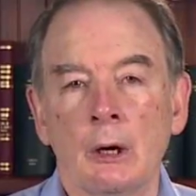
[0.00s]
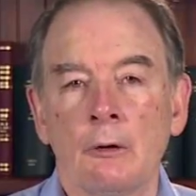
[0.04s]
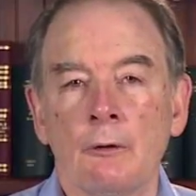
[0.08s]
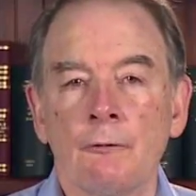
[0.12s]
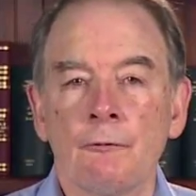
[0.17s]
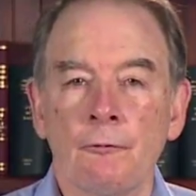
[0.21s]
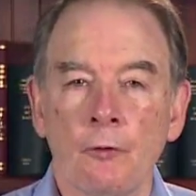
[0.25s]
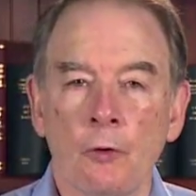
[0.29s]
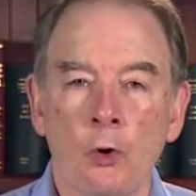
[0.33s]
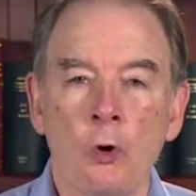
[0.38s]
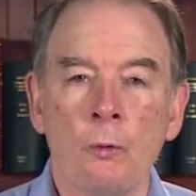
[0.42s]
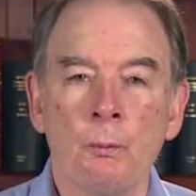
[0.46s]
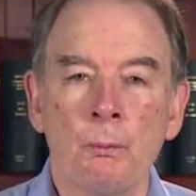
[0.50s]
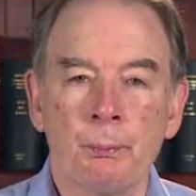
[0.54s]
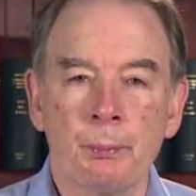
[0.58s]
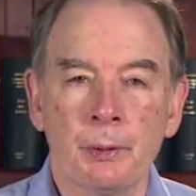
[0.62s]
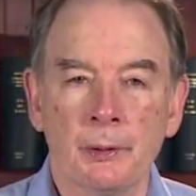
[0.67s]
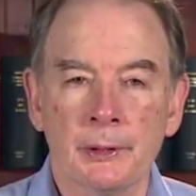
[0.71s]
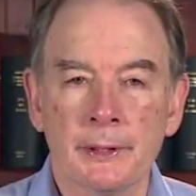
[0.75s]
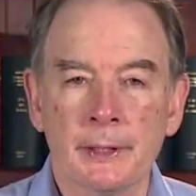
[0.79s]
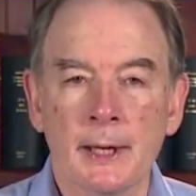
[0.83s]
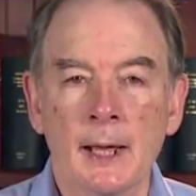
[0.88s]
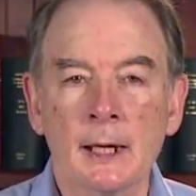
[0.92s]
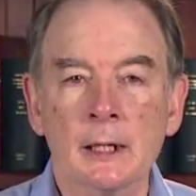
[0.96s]
form
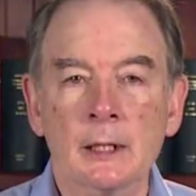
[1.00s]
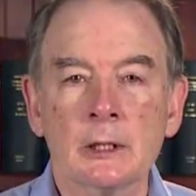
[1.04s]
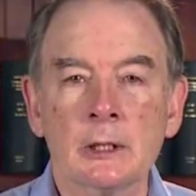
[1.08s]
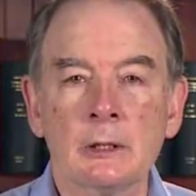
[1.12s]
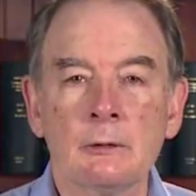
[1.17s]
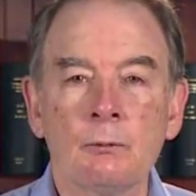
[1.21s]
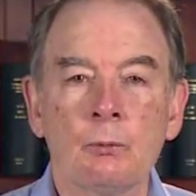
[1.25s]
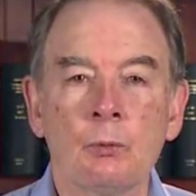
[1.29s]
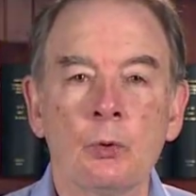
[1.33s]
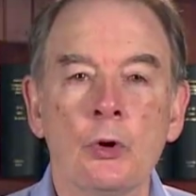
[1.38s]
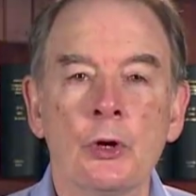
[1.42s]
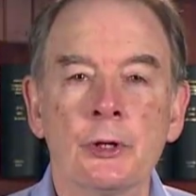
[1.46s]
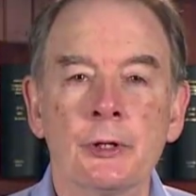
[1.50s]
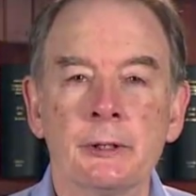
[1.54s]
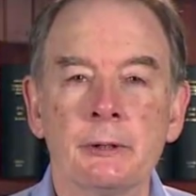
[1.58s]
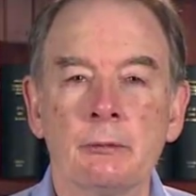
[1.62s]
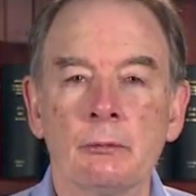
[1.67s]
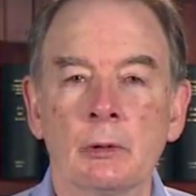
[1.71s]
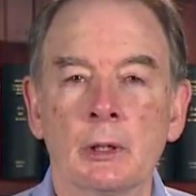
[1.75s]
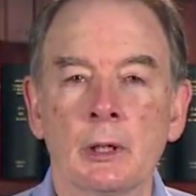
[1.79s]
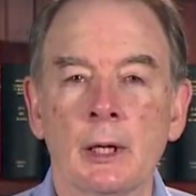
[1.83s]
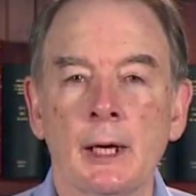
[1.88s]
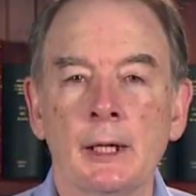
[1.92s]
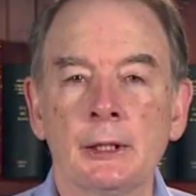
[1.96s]
productive working
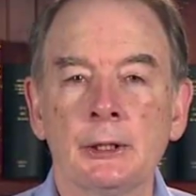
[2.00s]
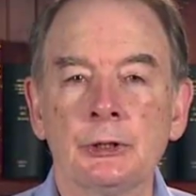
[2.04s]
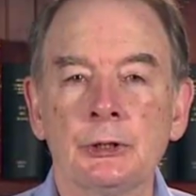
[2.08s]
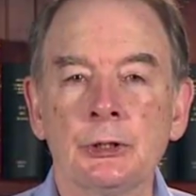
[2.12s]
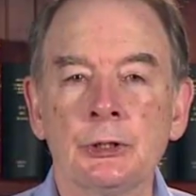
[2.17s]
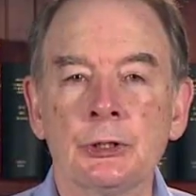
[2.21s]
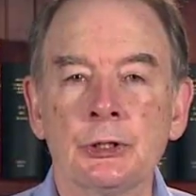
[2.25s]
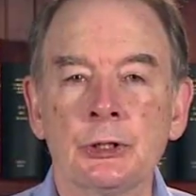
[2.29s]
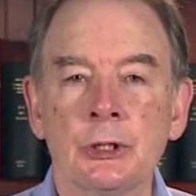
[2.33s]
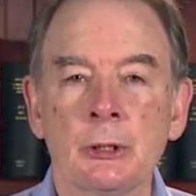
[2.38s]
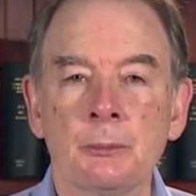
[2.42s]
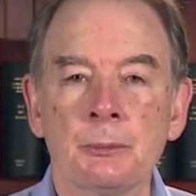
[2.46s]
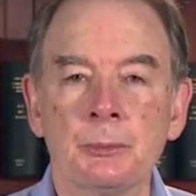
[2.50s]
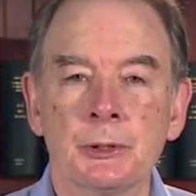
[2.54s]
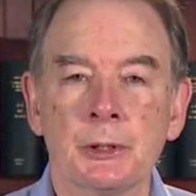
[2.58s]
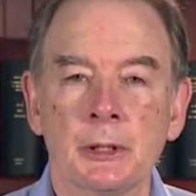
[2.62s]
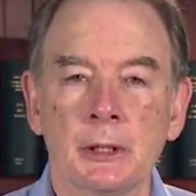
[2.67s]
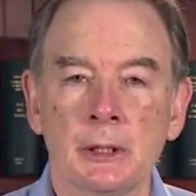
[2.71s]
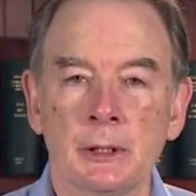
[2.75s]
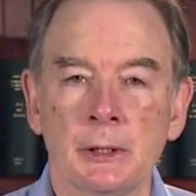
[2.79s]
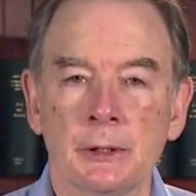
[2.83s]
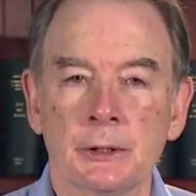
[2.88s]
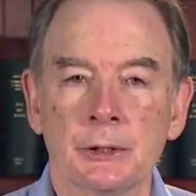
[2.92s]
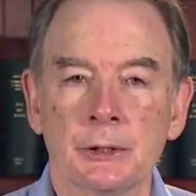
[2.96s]
relationships in